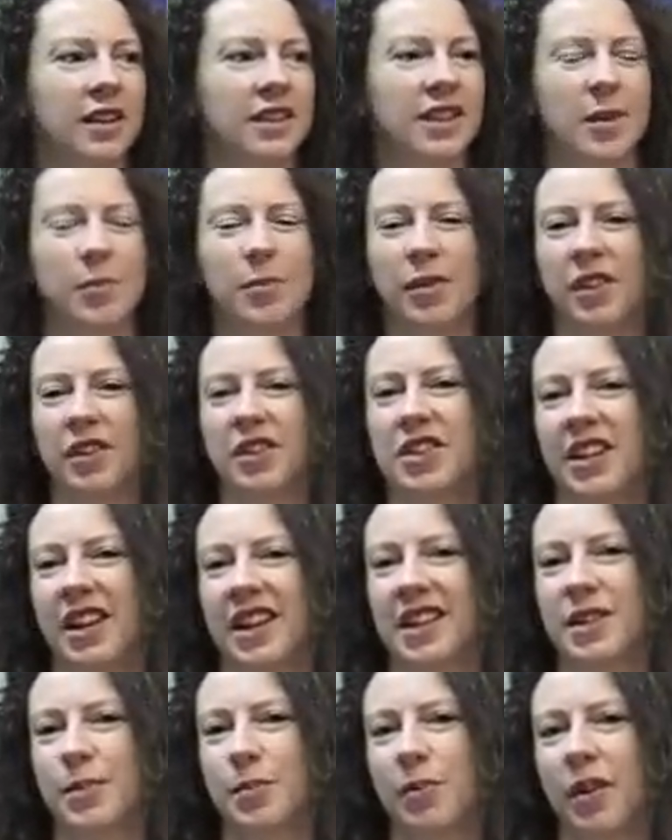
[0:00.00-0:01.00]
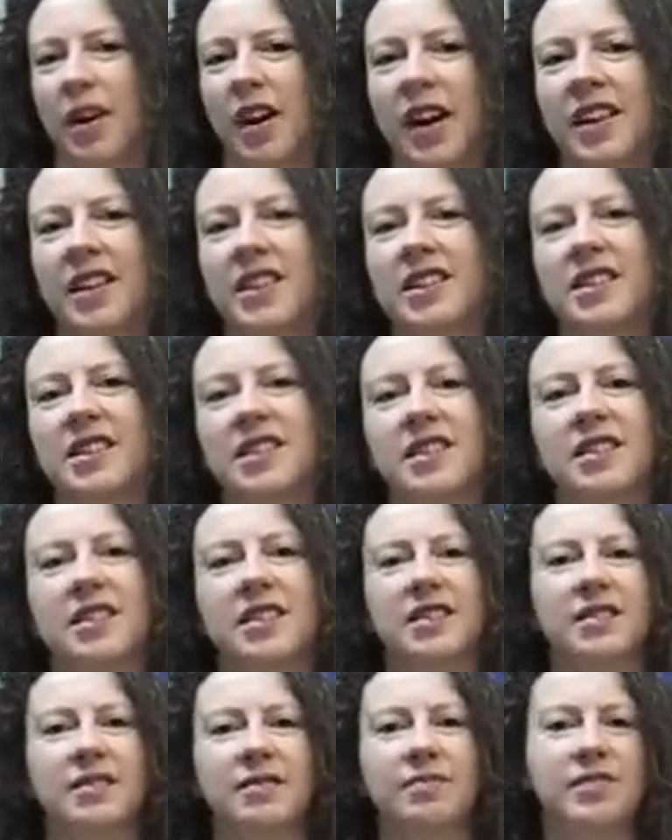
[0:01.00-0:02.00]
dumbbell chest
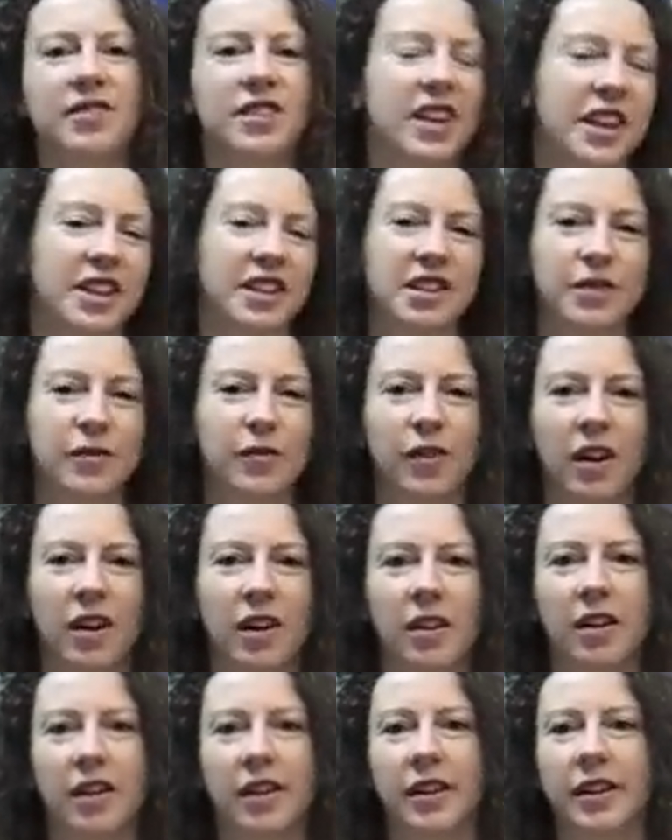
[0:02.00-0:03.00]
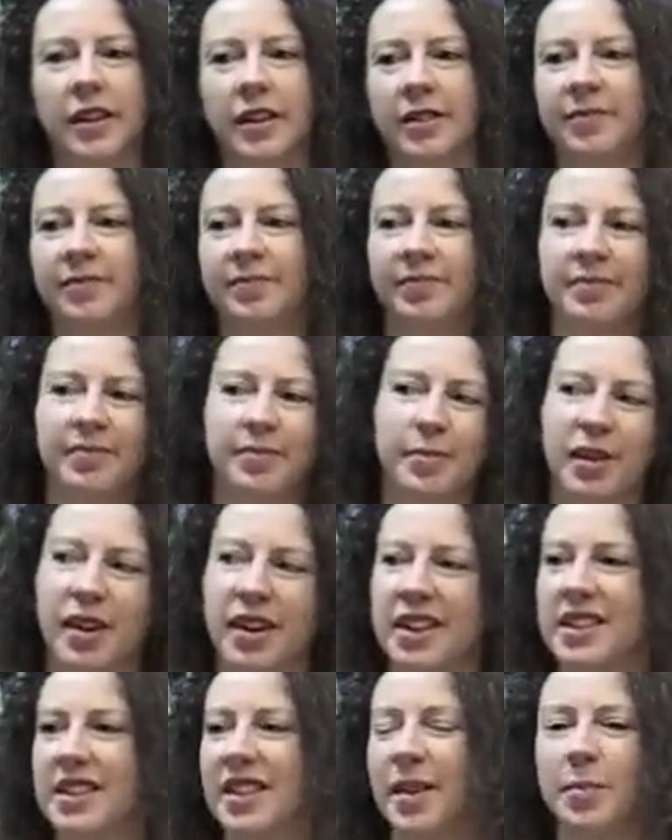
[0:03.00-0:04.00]
press, chest fly,
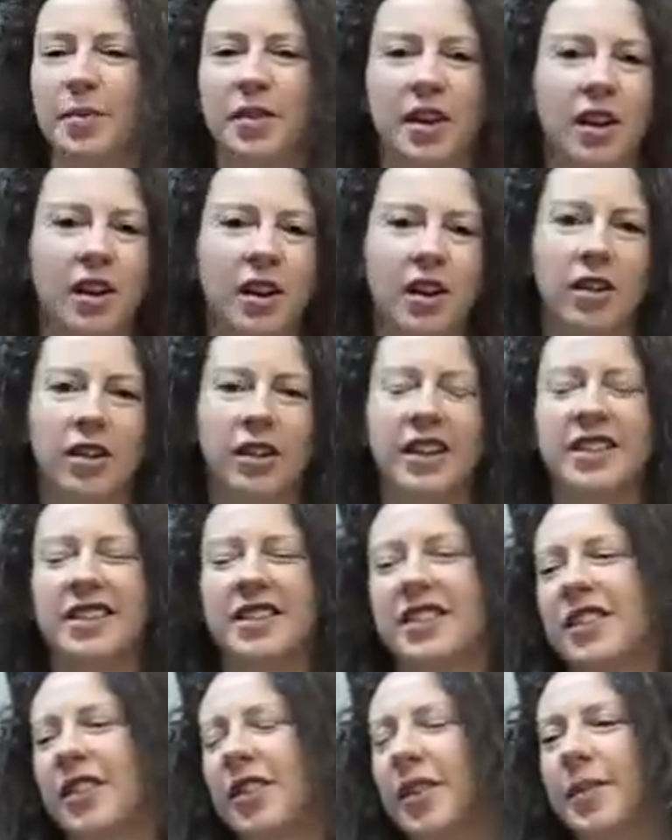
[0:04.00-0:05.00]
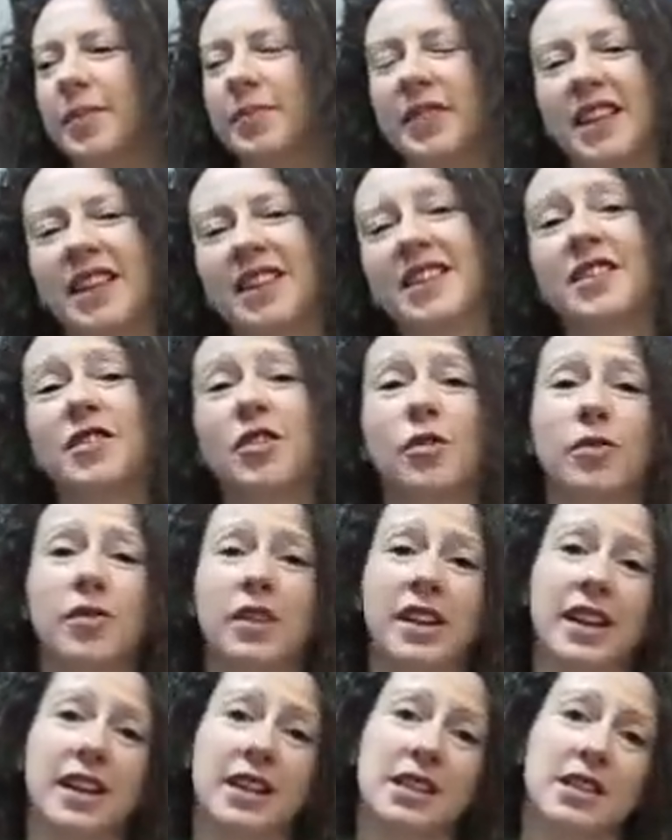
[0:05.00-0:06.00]
bicep curl, it's not
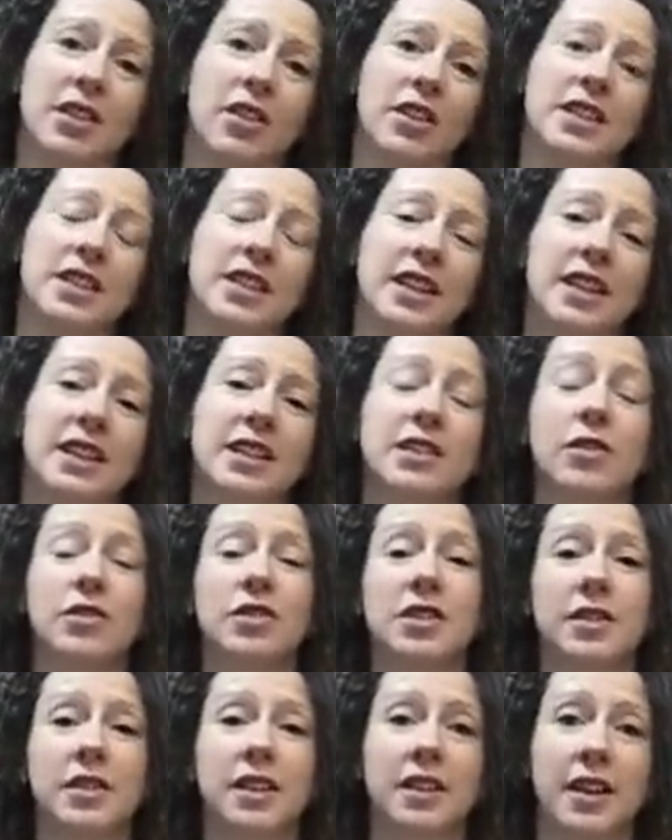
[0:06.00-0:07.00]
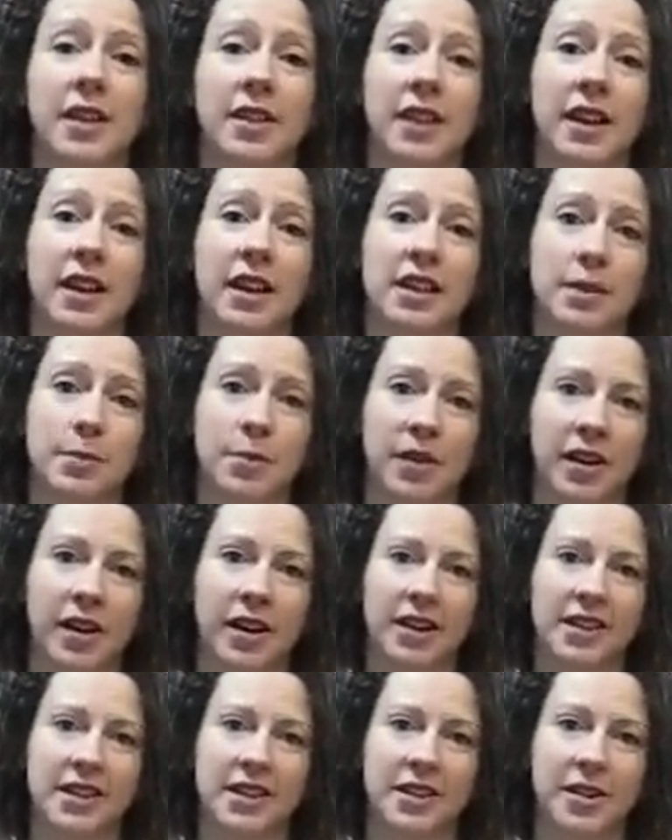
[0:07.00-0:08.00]
really exciting. It's not something that they
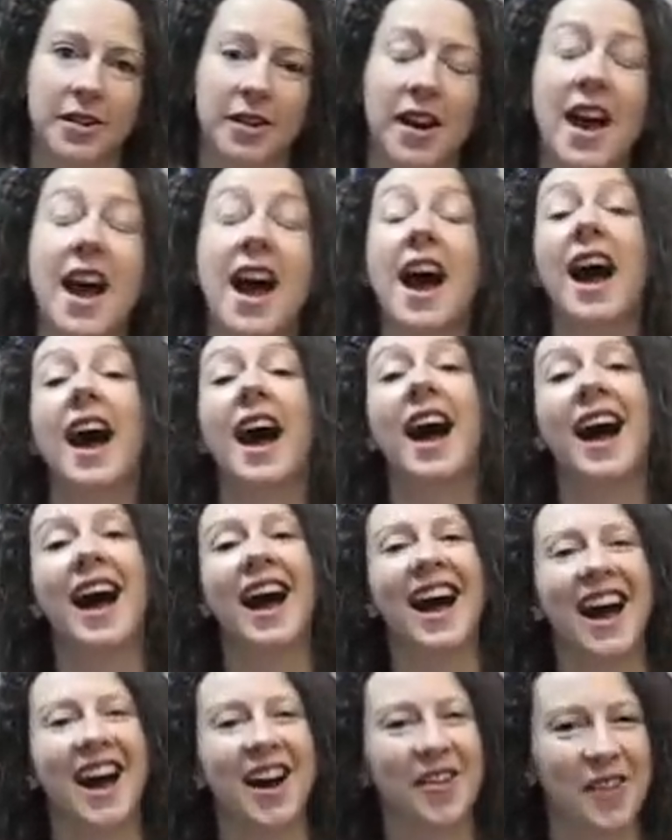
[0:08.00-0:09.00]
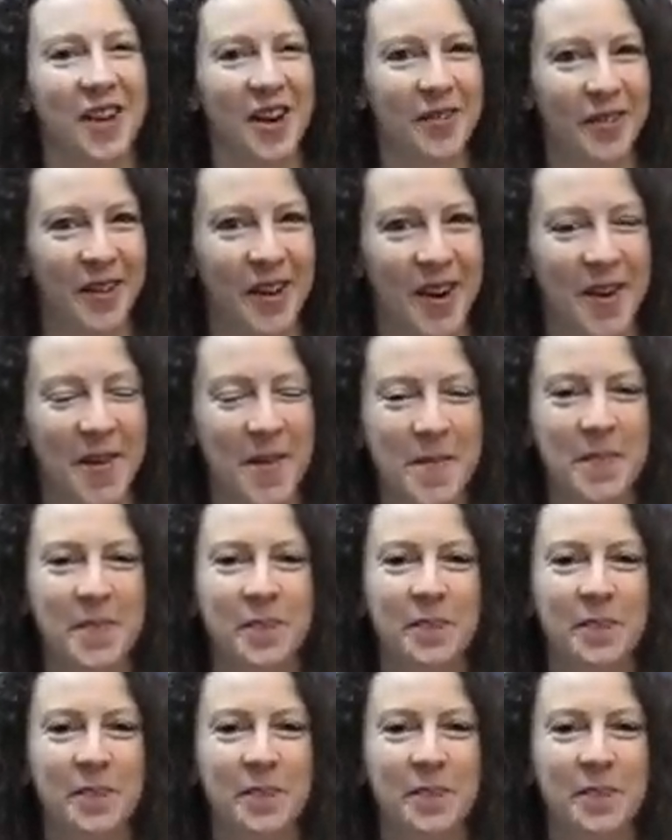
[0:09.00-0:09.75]
aspire to. However,